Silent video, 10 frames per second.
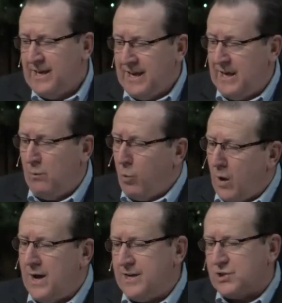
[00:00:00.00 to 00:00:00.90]
He
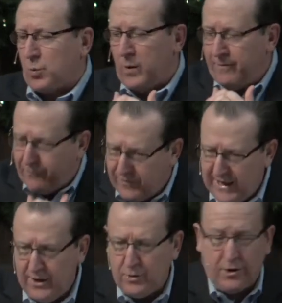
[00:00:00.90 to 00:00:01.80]
was
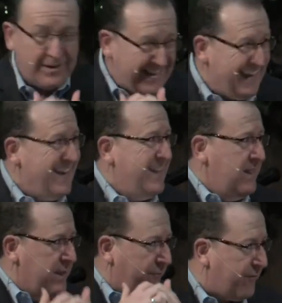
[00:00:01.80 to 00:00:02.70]
revealed
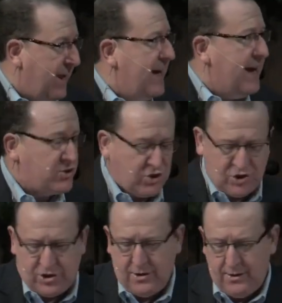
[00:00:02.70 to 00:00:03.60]
in the
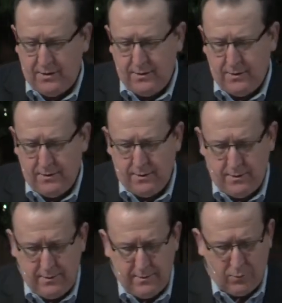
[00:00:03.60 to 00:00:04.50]
flesh
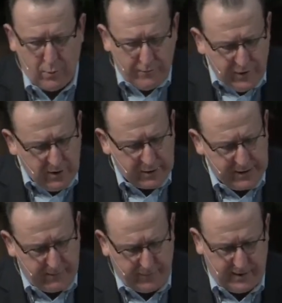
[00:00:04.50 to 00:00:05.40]
revealed
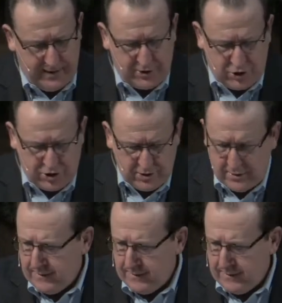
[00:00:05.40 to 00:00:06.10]
in the flesh,